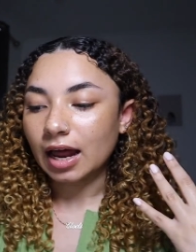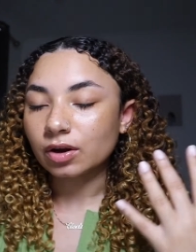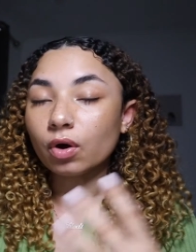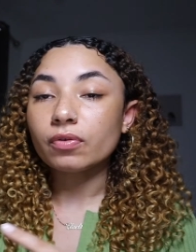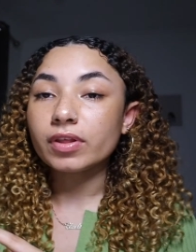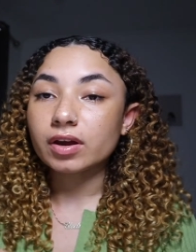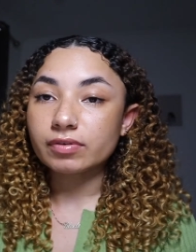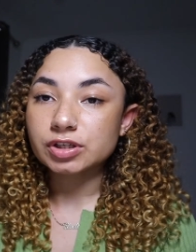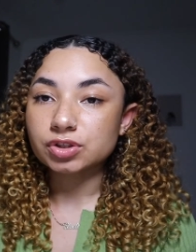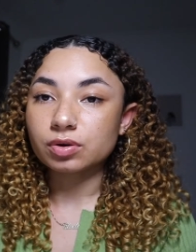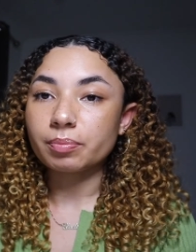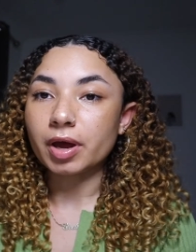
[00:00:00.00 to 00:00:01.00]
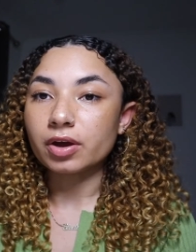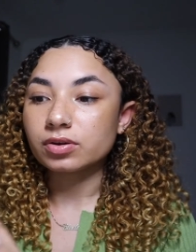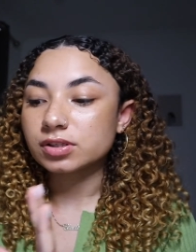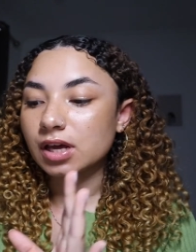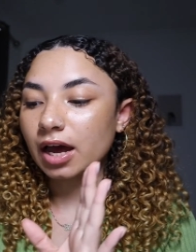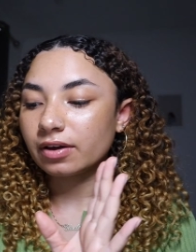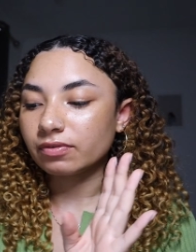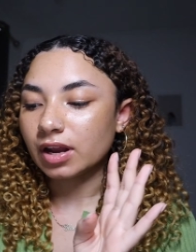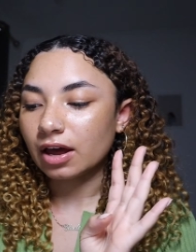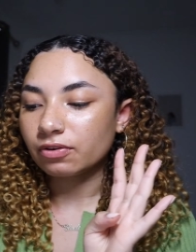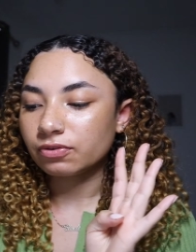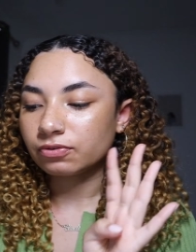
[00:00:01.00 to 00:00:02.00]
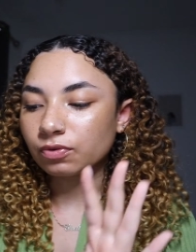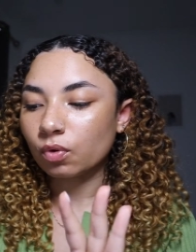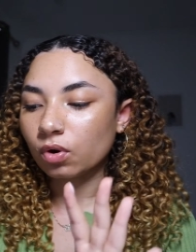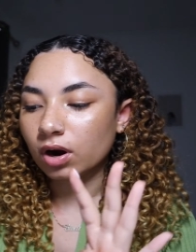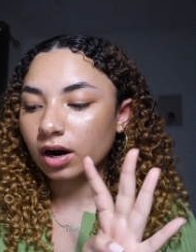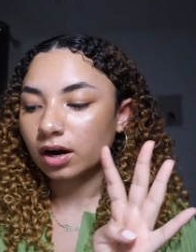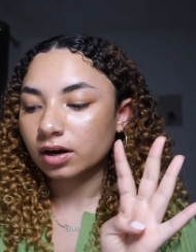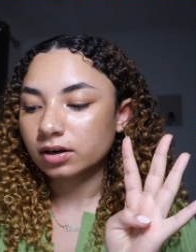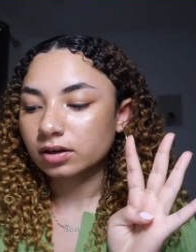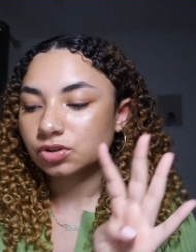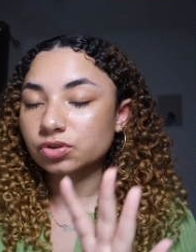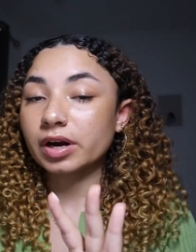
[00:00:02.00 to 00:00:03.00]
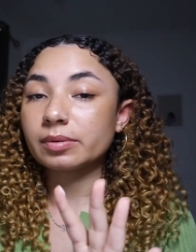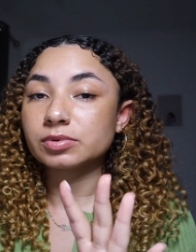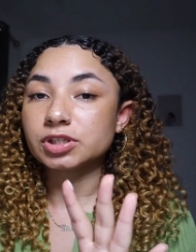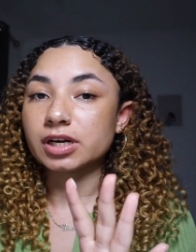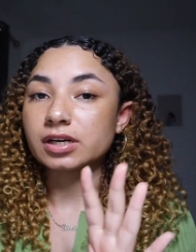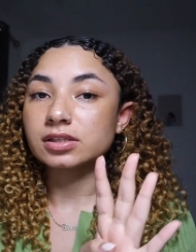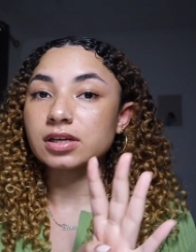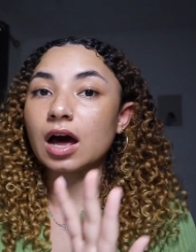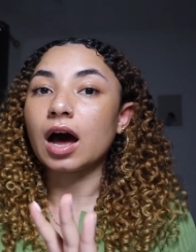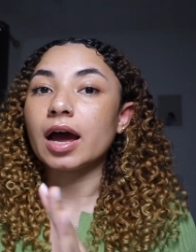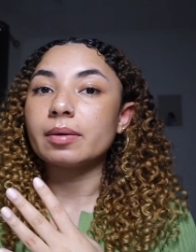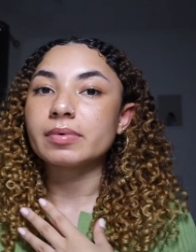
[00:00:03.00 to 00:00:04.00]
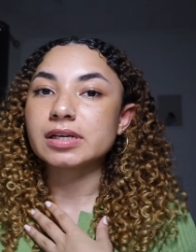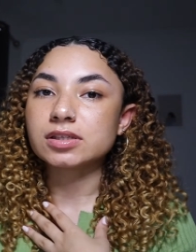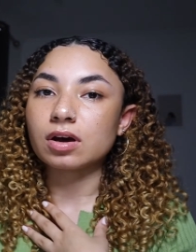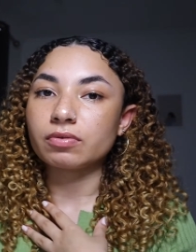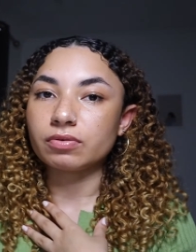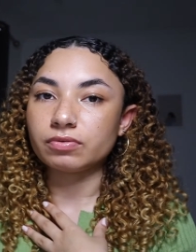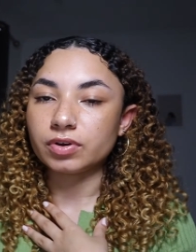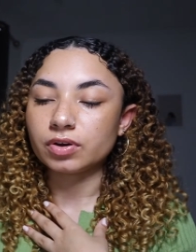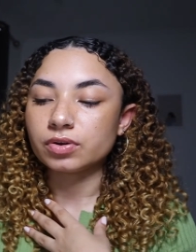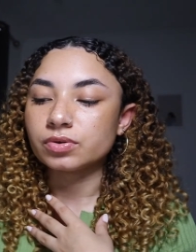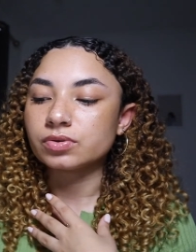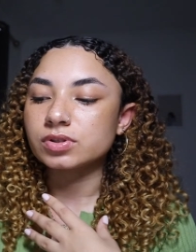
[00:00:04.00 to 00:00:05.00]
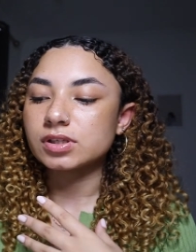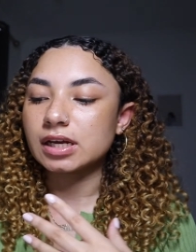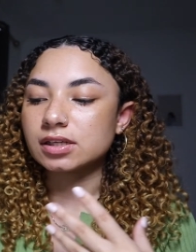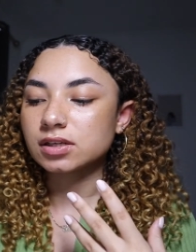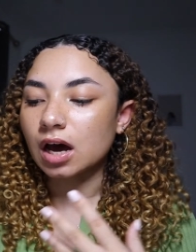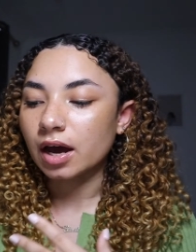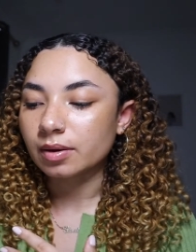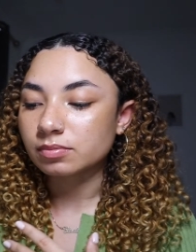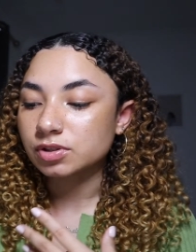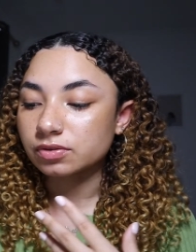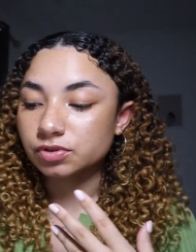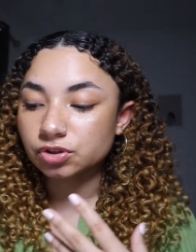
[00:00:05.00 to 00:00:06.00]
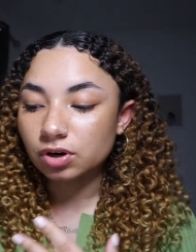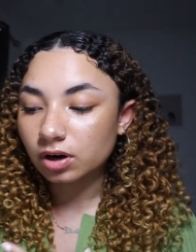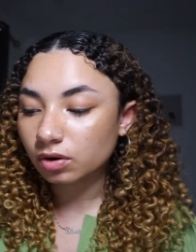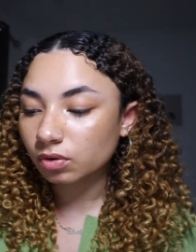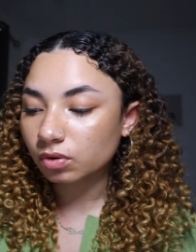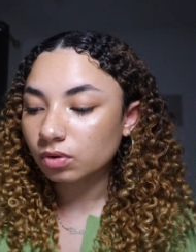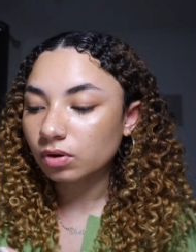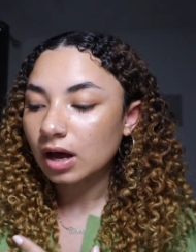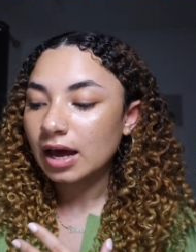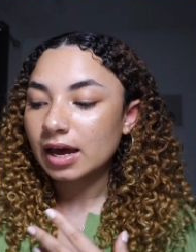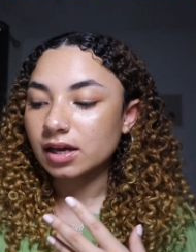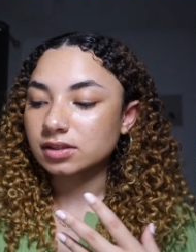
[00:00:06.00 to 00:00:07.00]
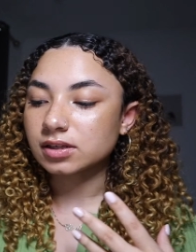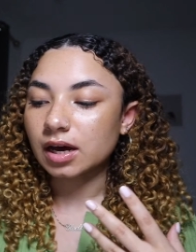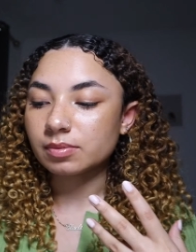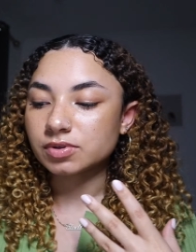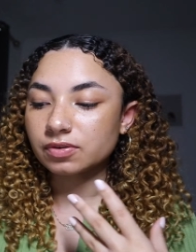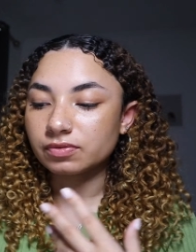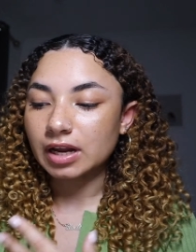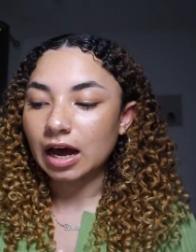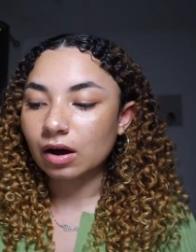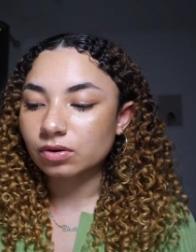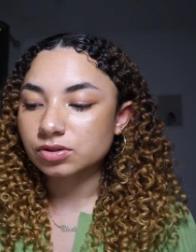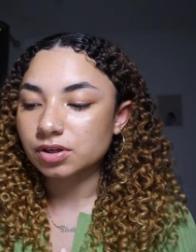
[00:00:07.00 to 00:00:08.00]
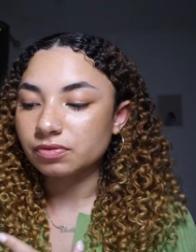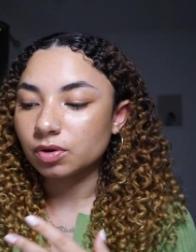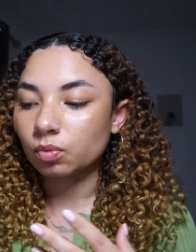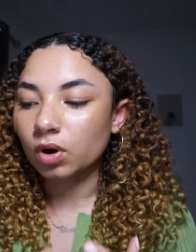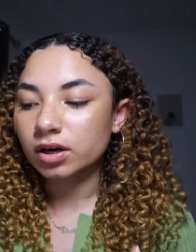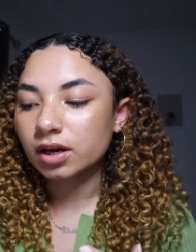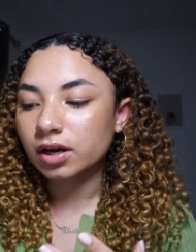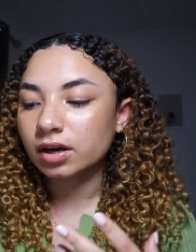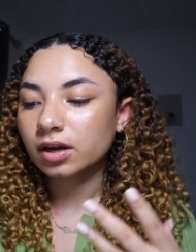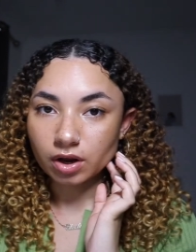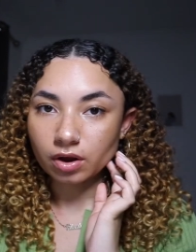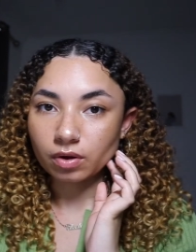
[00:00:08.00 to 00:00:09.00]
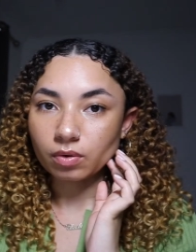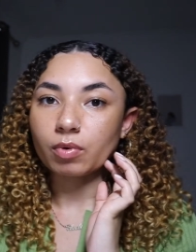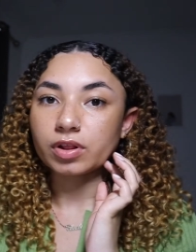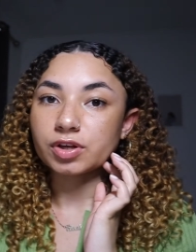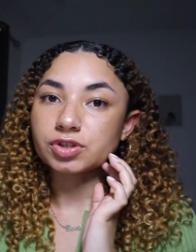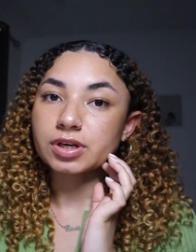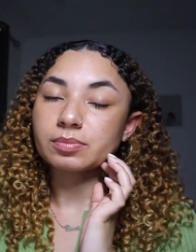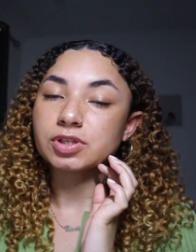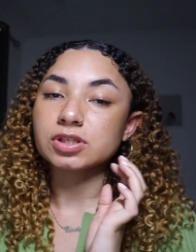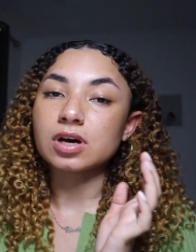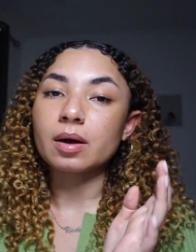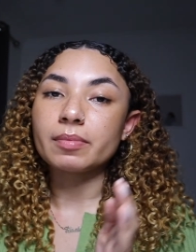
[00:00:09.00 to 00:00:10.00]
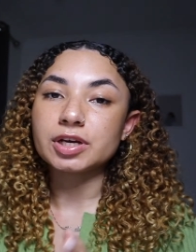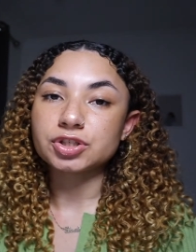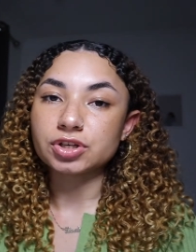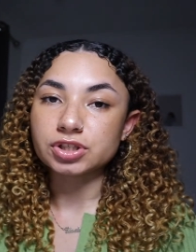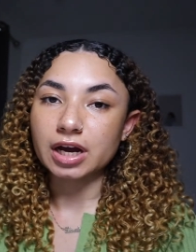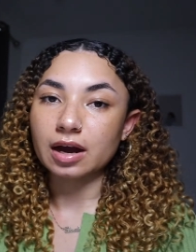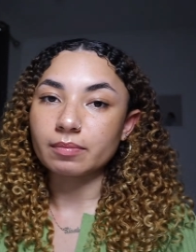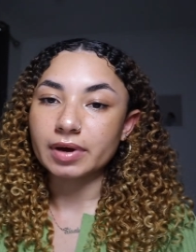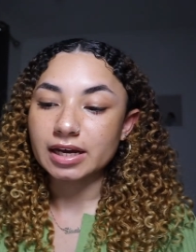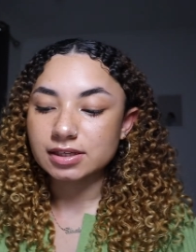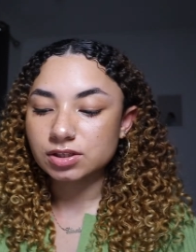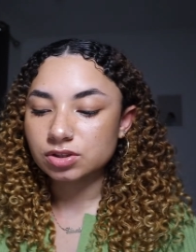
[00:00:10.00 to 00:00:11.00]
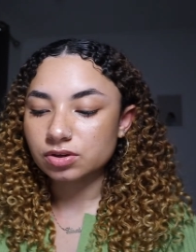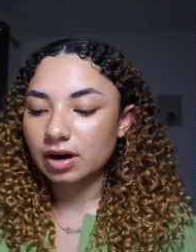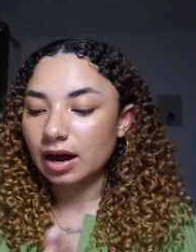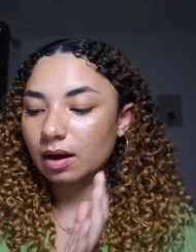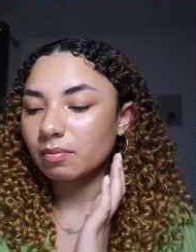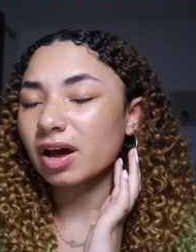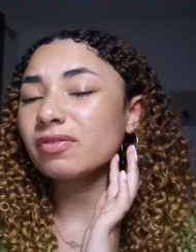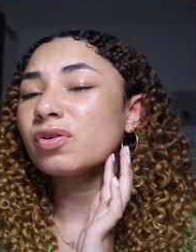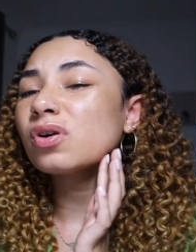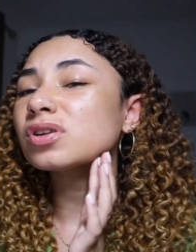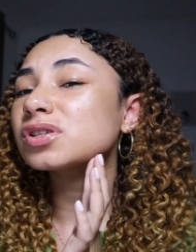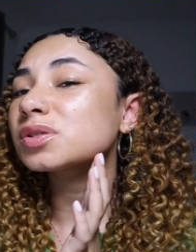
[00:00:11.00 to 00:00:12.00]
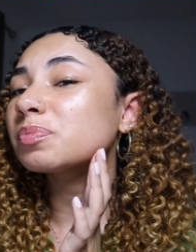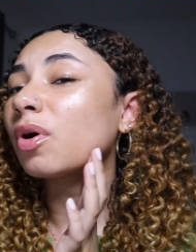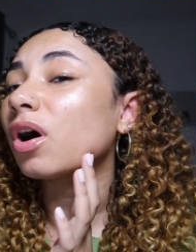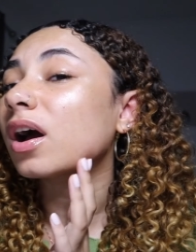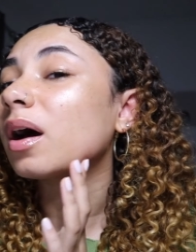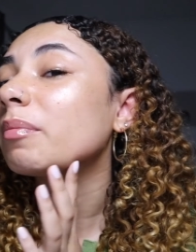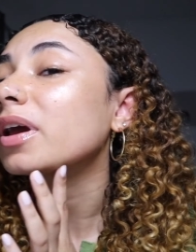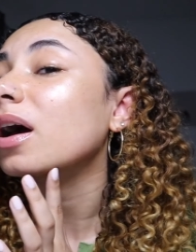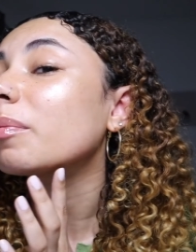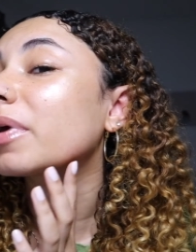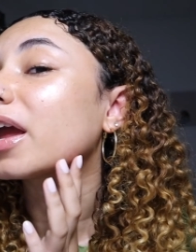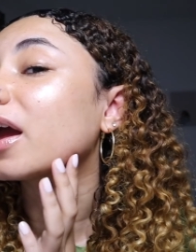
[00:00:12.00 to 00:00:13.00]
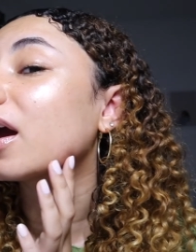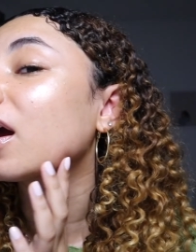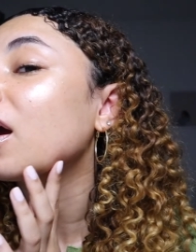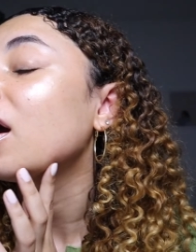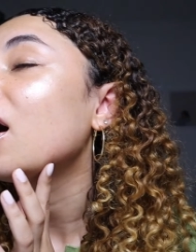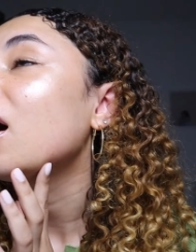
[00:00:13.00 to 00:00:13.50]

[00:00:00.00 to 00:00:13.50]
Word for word: And on the original post, I've left four scriptures that I myself have used in times of struggle, in times of doubt. So if you want to know what those scriptures are, make sure you check out my Instagram. I've got a spot coming up here.